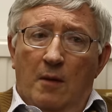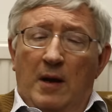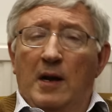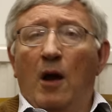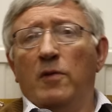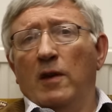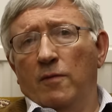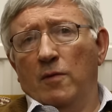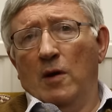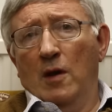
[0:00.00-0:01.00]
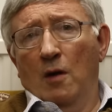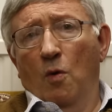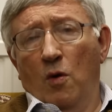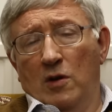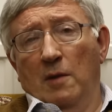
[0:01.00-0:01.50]
But now they've
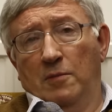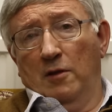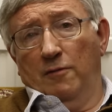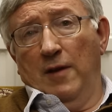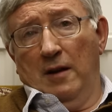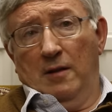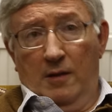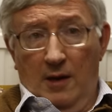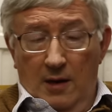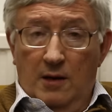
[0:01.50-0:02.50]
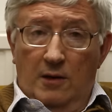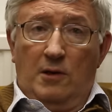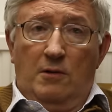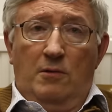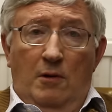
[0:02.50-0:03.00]
woken up to the fact that they need
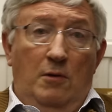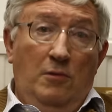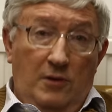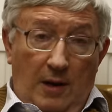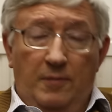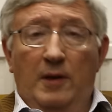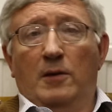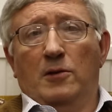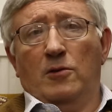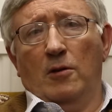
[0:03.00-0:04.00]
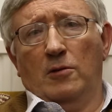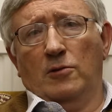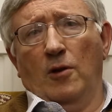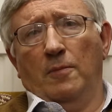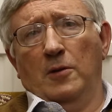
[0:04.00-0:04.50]
to do something to
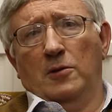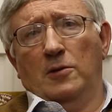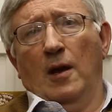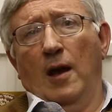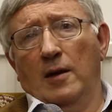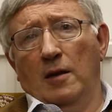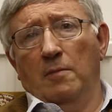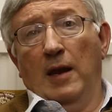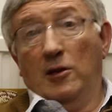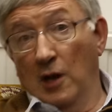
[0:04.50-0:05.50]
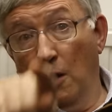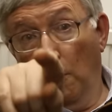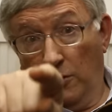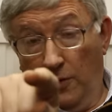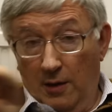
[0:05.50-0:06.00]
stop this jihadi menace,
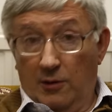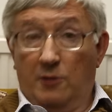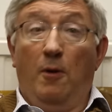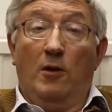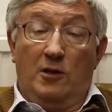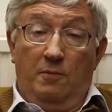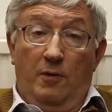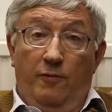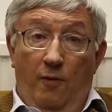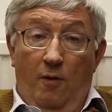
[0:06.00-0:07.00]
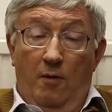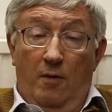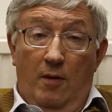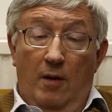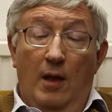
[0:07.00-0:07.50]
which they're responsible for.
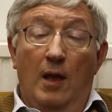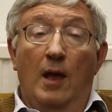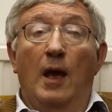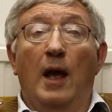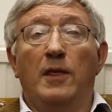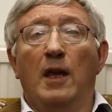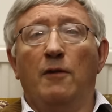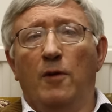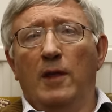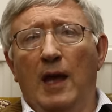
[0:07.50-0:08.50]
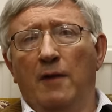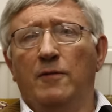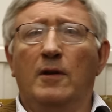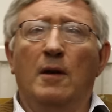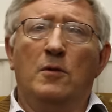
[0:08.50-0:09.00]
And therefore they have
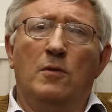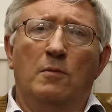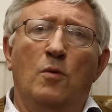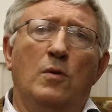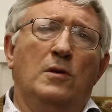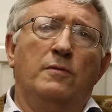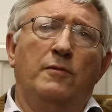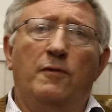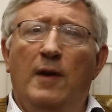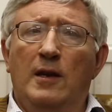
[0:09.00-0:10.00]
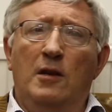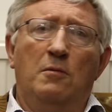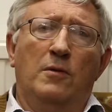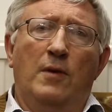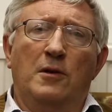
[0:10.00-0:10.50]
to come to a modus vivendi
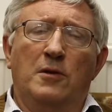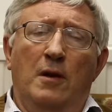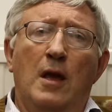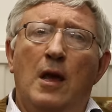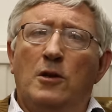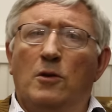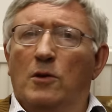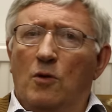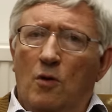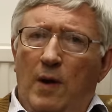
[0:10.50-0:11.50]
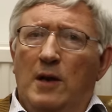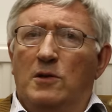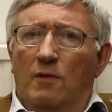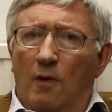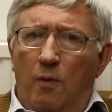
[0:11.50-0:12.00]
with Russia. So there's no
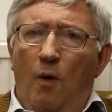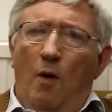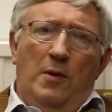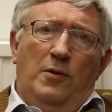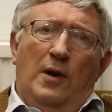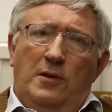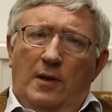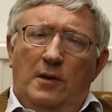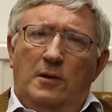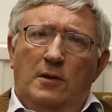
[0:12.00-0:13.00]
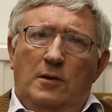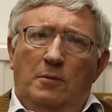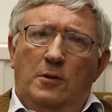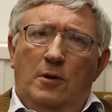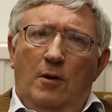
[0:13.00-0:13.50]
question of a war with Russia. That's just
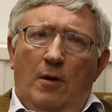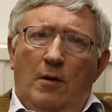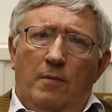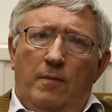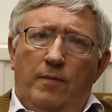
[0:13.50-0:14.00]
absurd.